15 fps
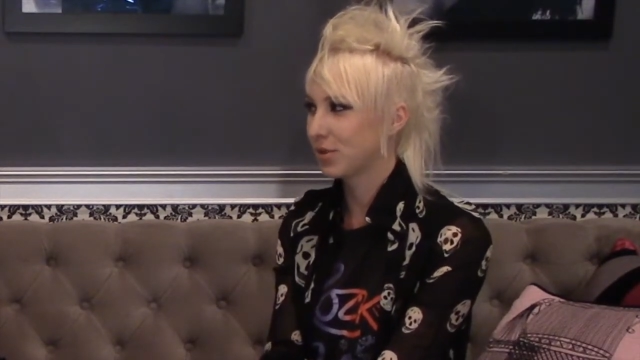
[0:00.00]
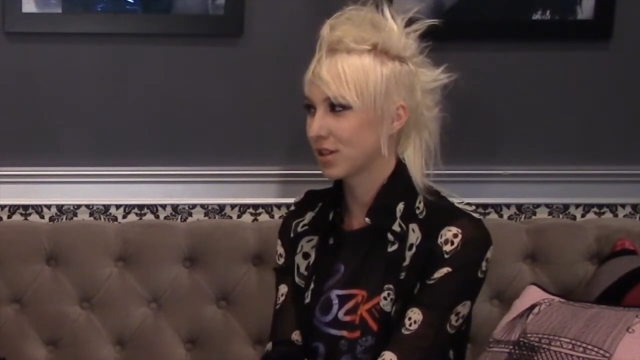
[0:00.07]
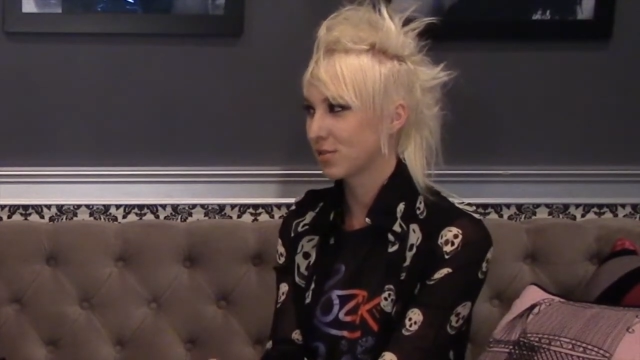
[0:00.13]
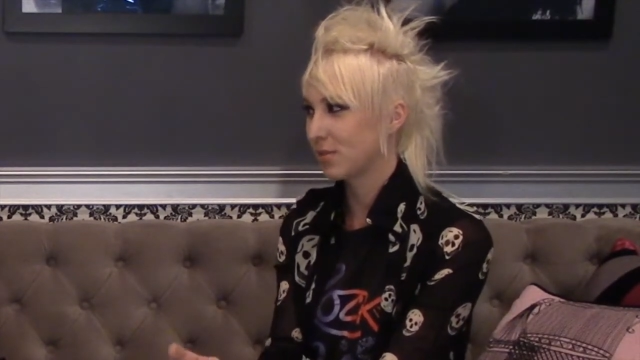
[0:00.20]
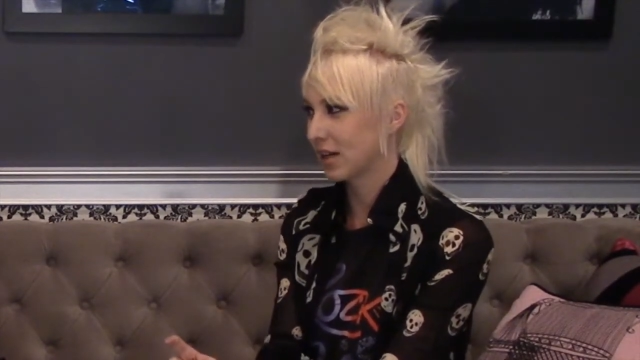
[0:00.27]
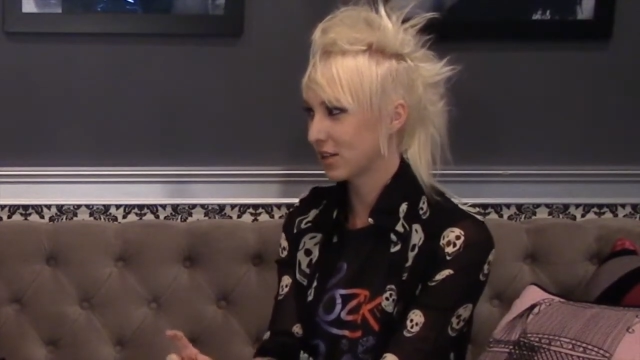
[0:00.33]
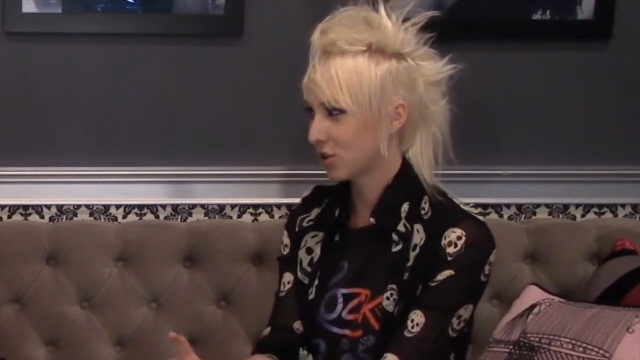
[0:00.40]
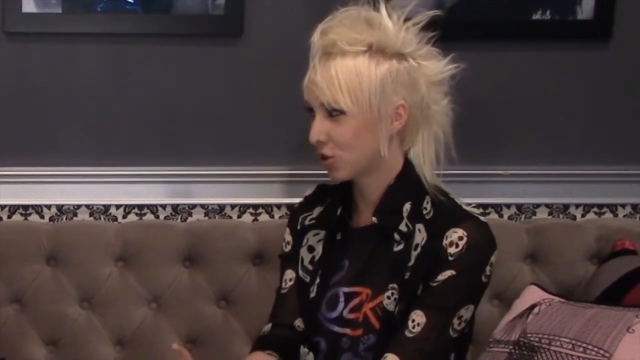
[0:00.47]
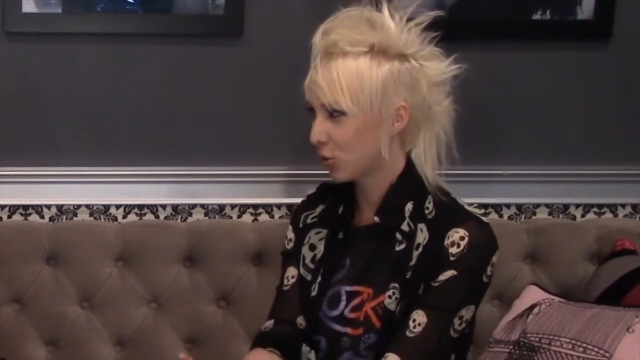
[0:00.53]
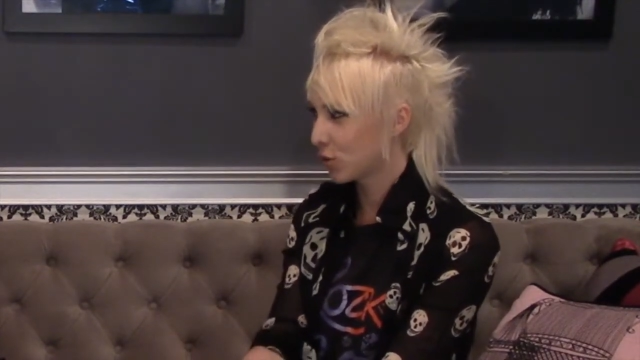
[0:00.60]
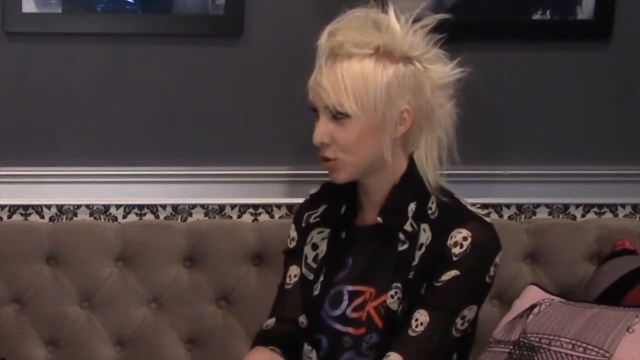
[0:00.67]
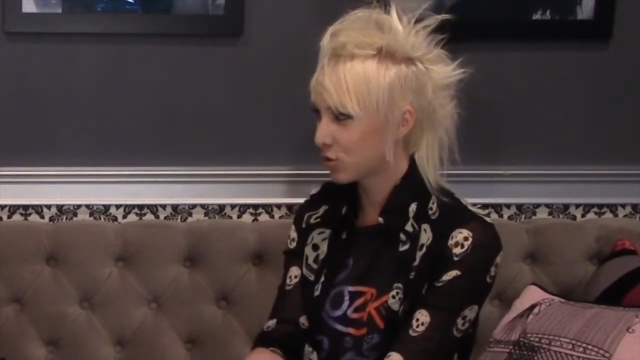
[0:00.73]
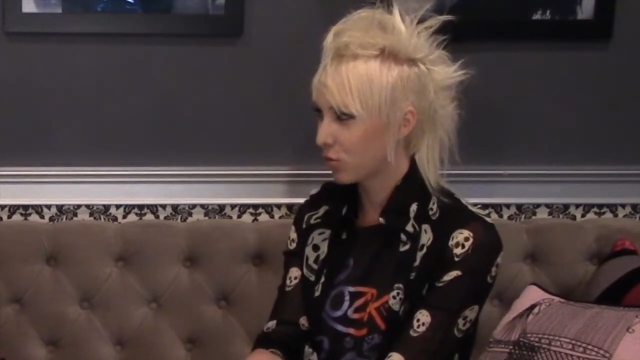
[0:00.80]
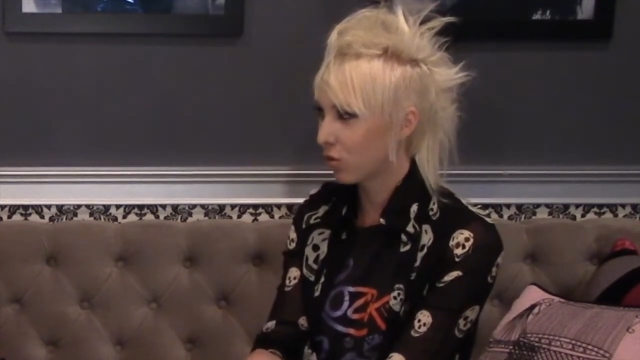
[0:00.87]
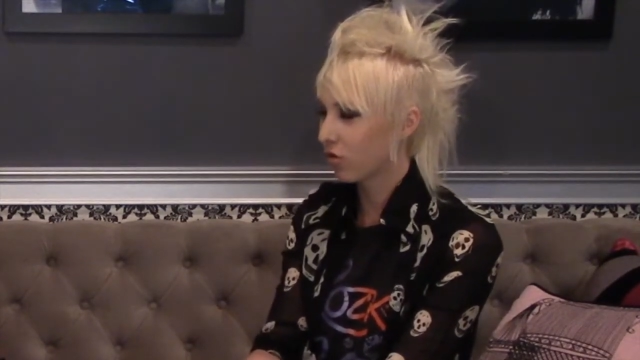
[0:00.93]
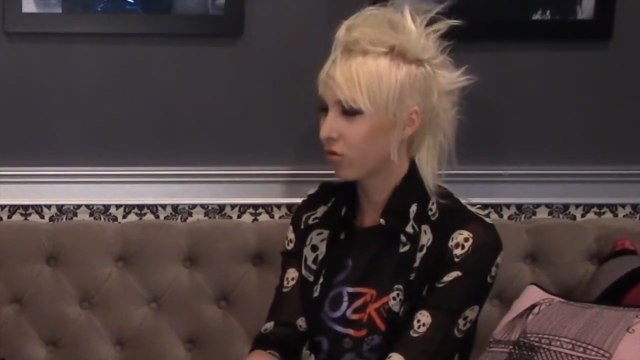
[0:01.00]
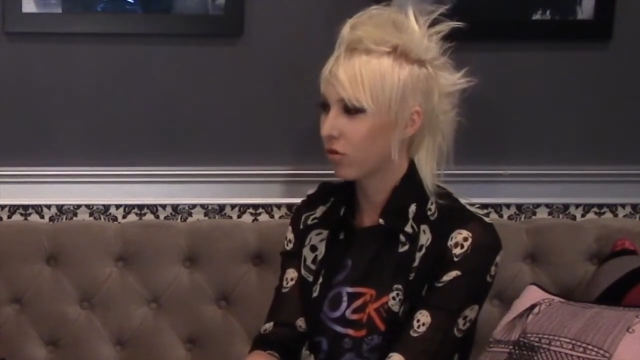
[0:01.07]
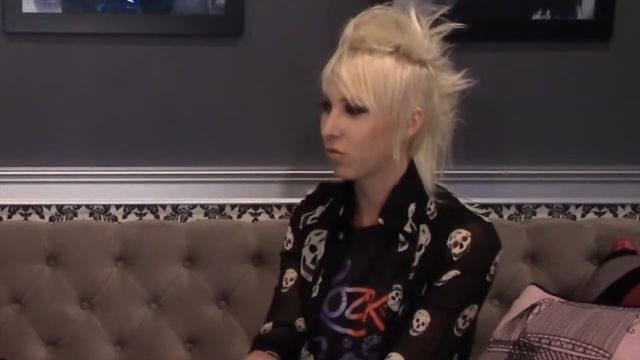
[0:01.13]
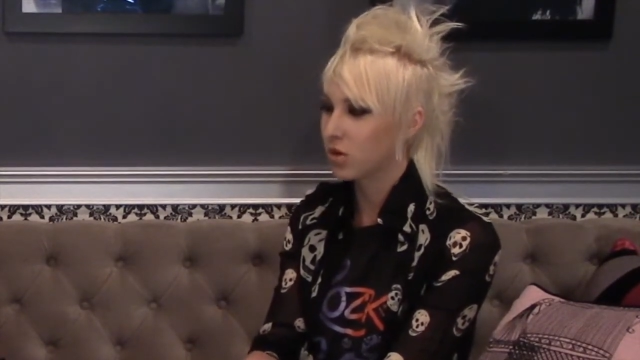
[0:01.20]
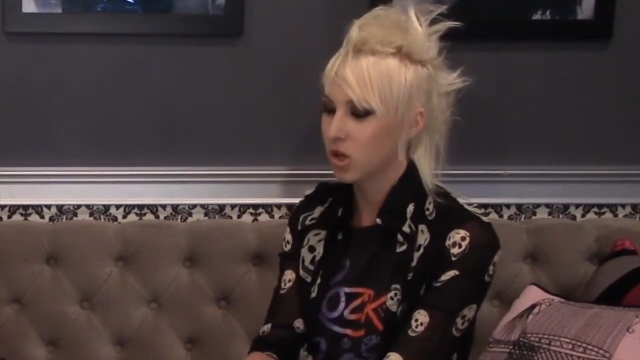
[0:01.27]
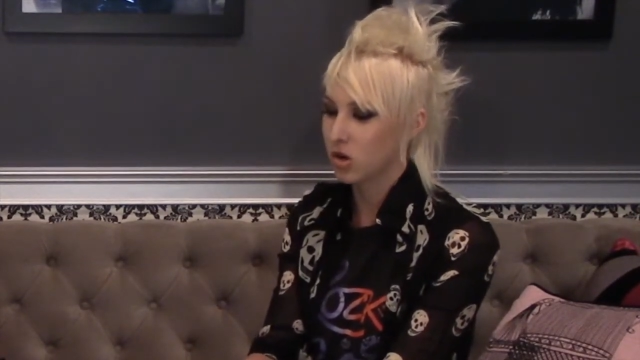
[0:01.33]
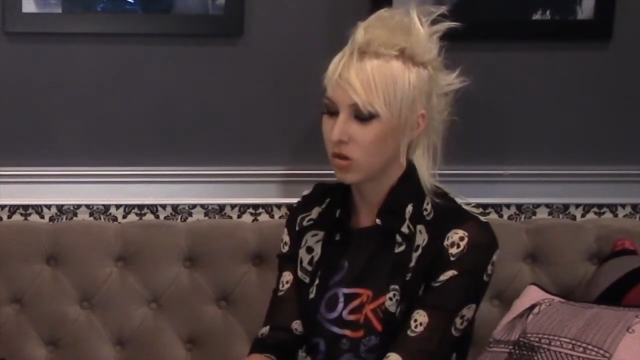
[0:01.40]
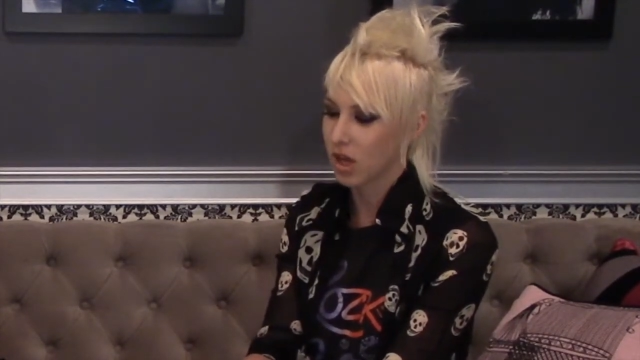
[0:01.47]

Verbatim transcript: expect so much more from you.